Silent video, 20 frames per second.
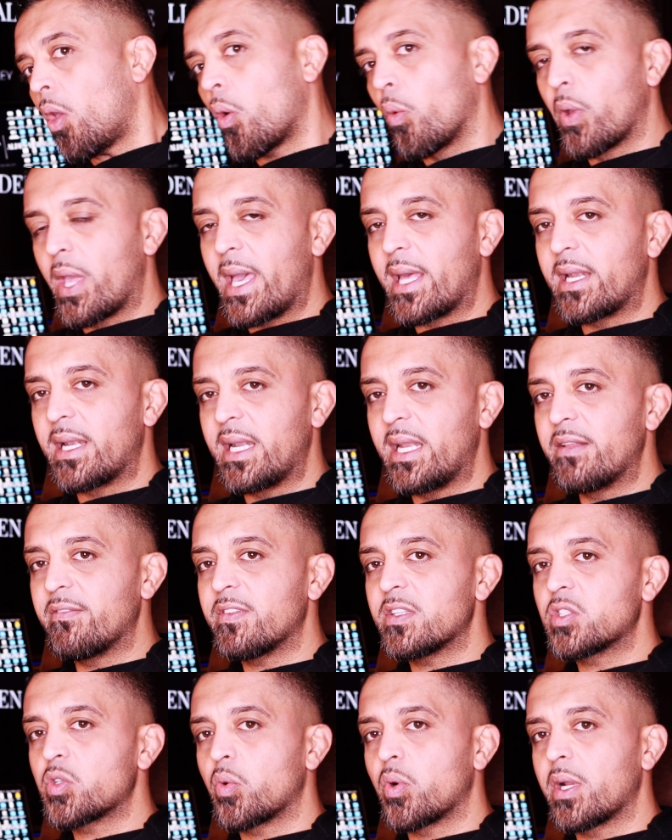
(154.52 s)
we had an
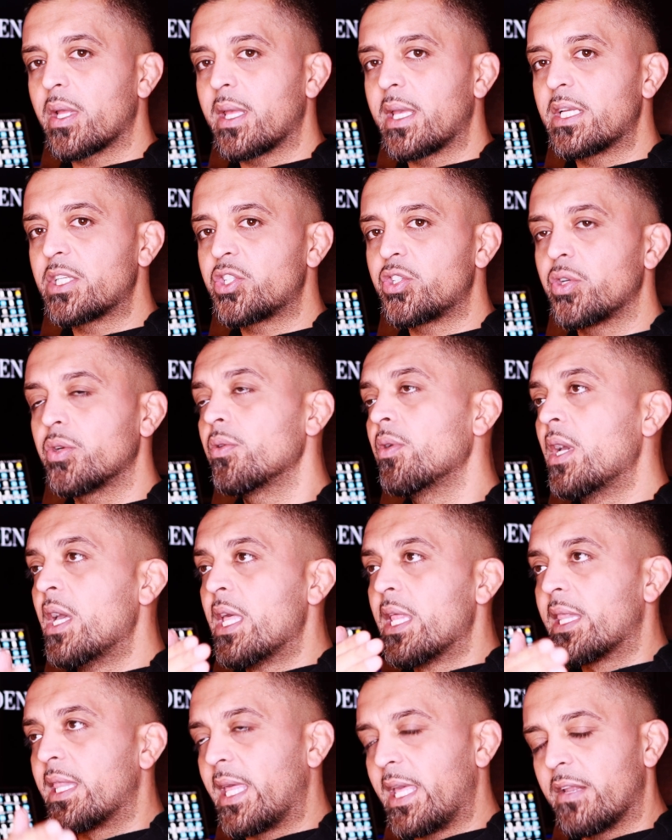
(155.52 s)
inventory issue.
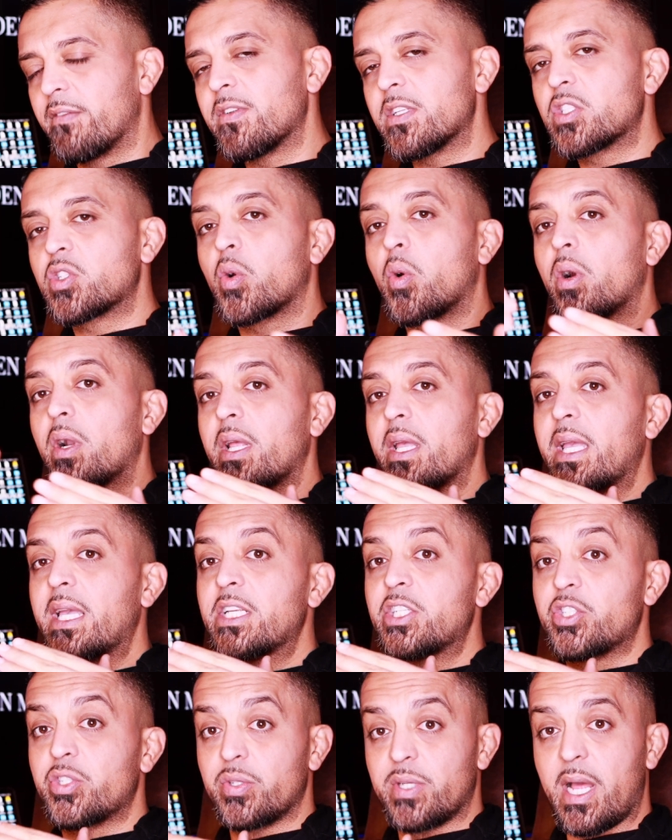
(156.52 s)
The inventory
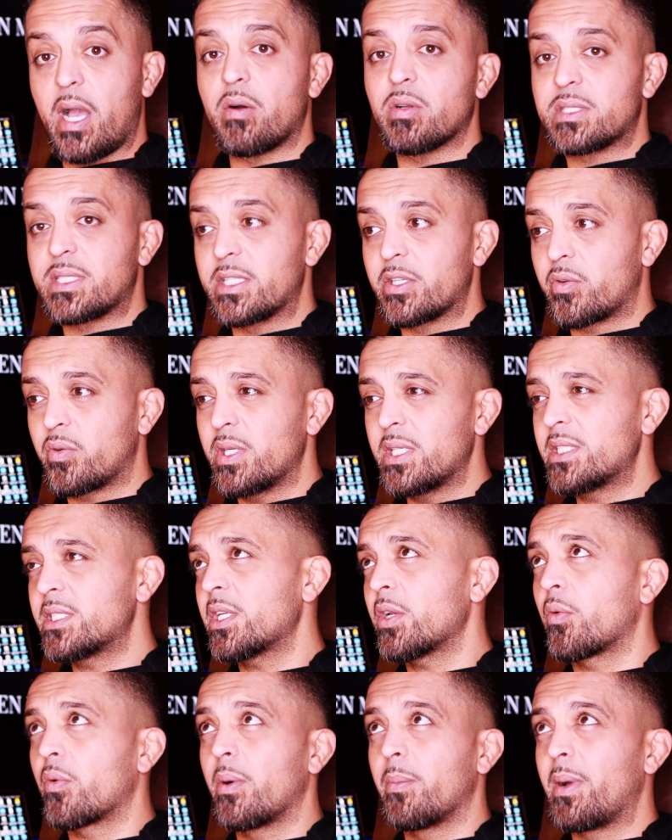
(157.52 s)
issue, now it's
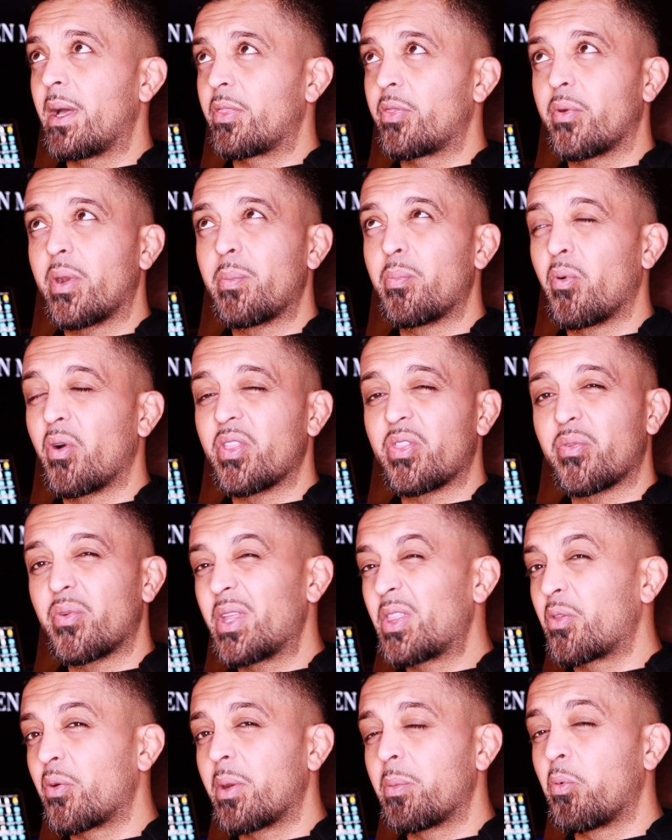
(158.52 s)
increasing. We're about
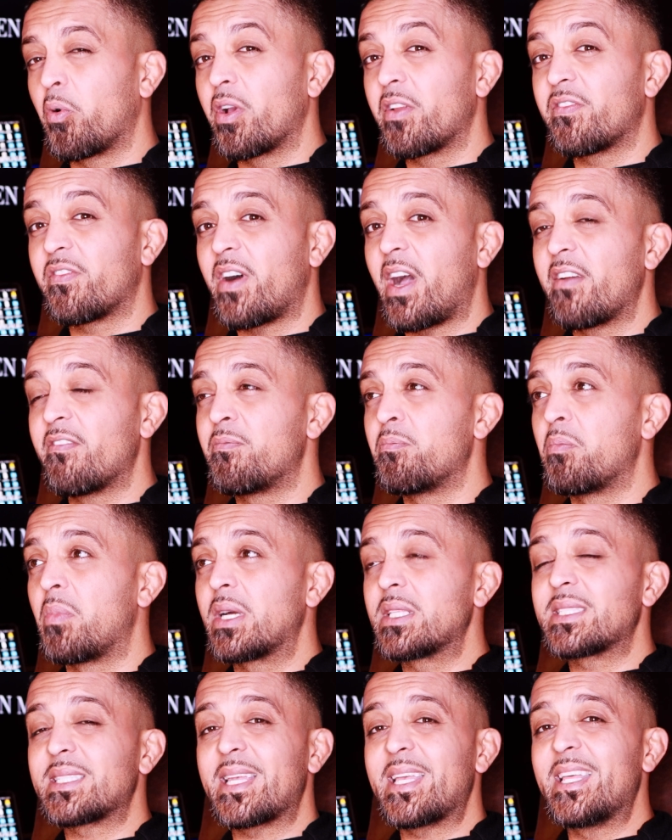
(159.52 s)
3.5
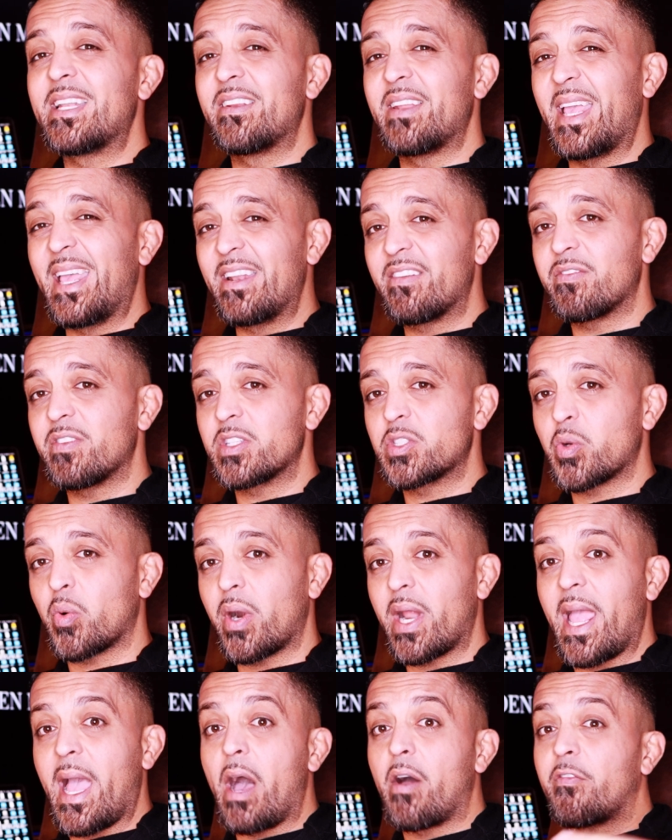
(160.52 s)
months in
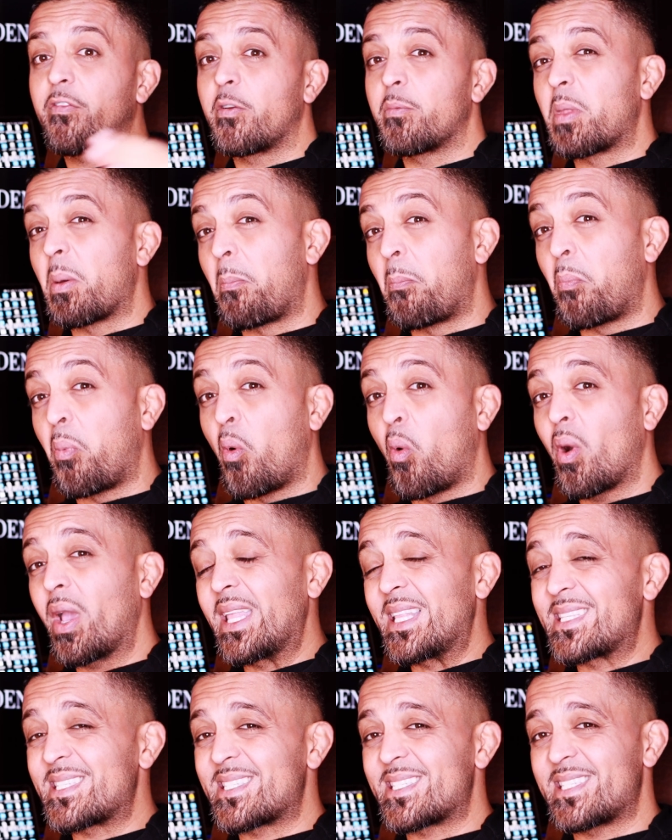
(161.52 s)
inventory out from the
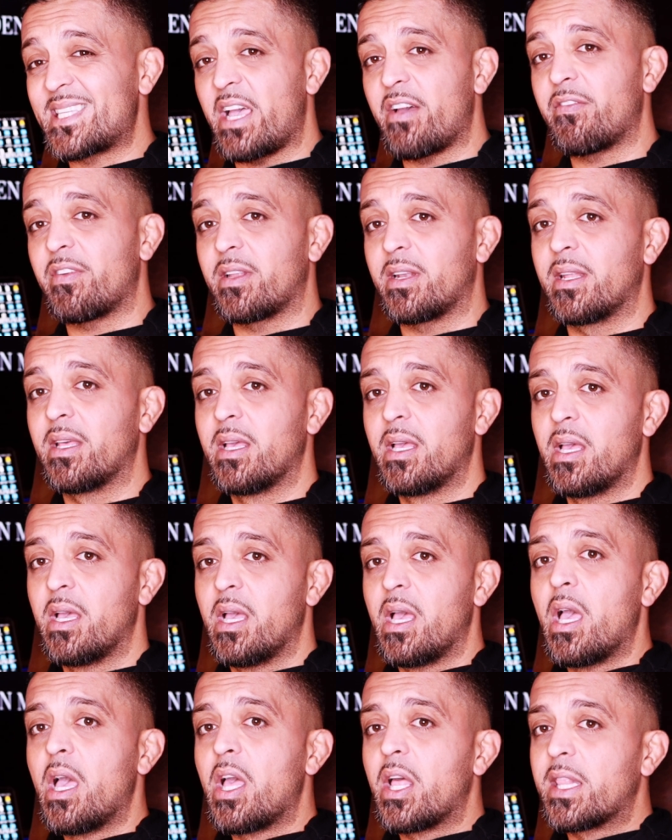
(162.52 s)
0.7
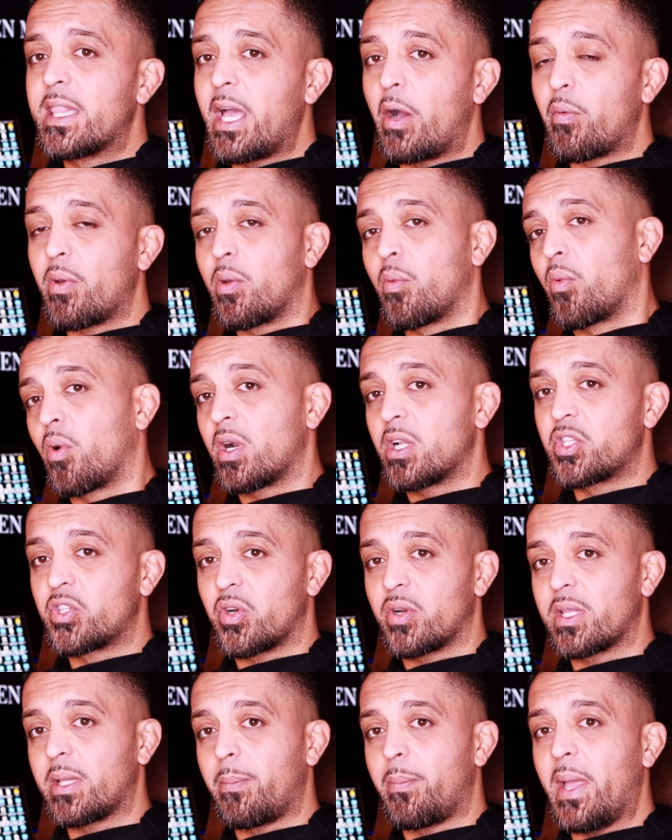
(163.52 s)
that we were
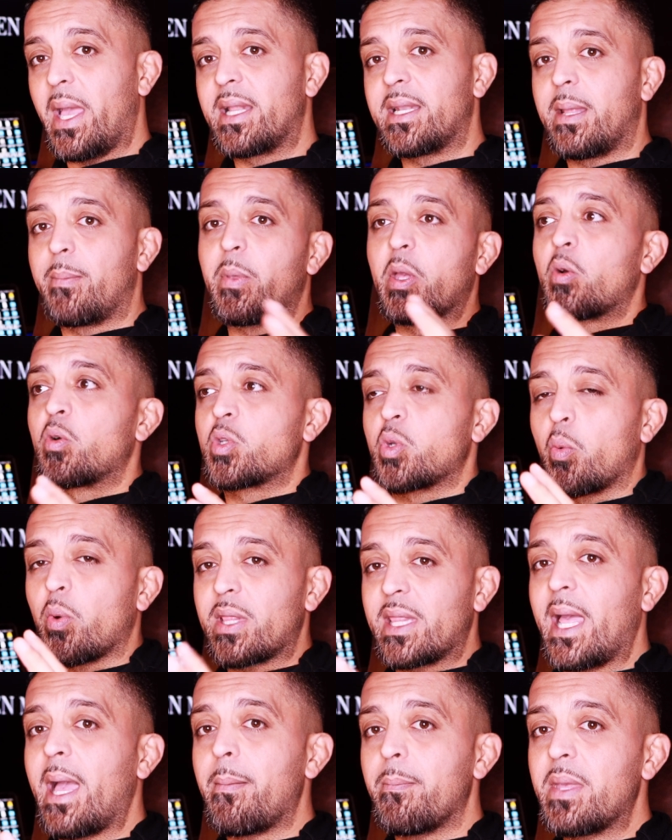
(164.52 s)
during the pandemic. So
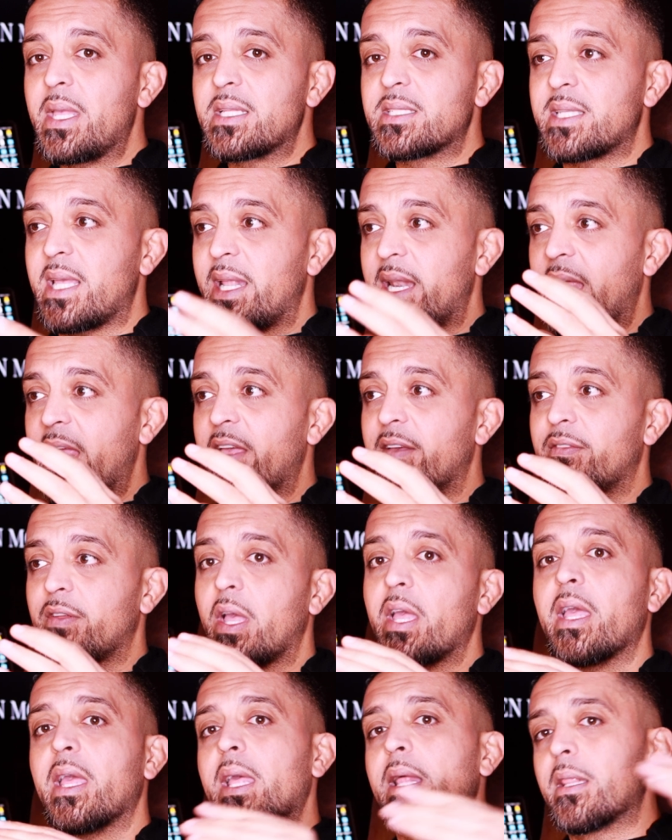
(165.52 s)
what that means that
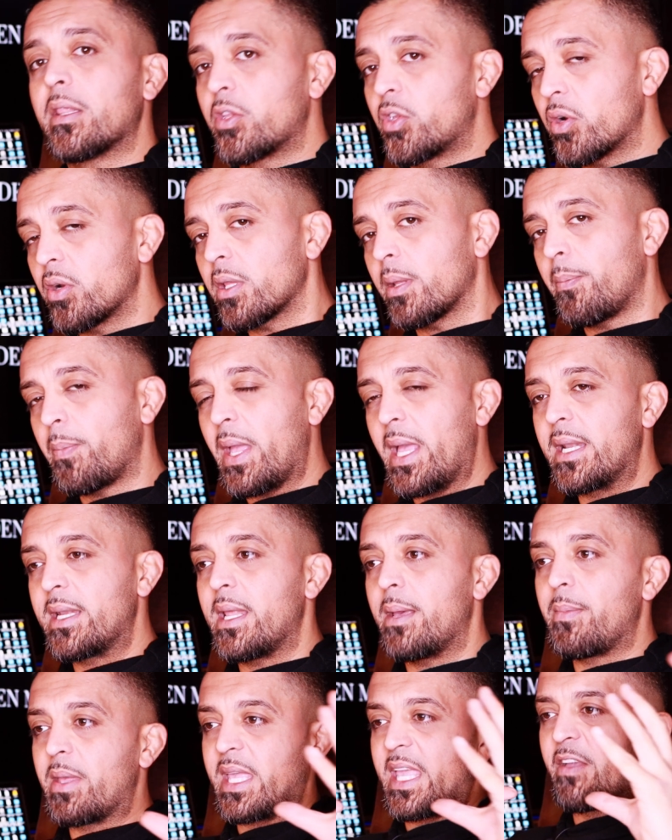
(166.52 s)
during the
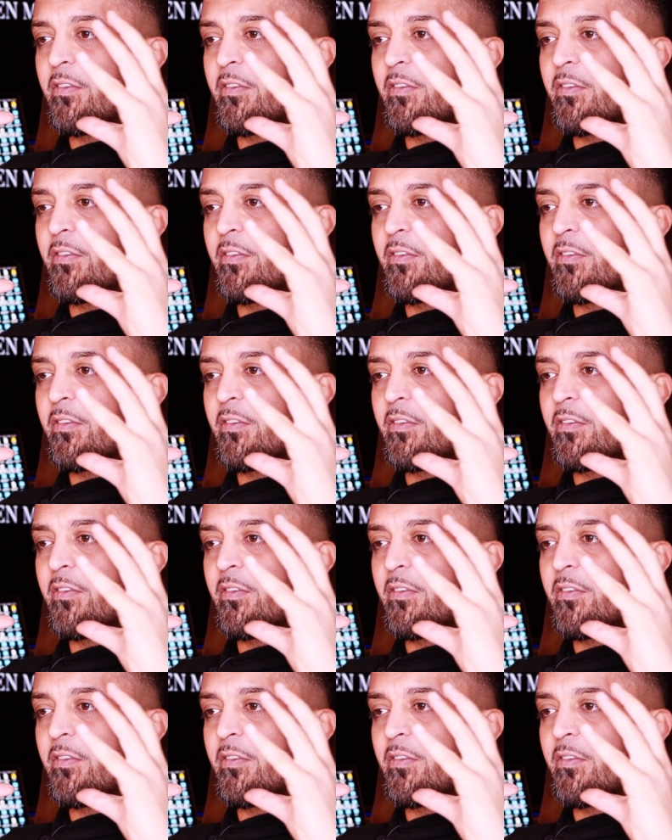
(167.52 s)
pandemic,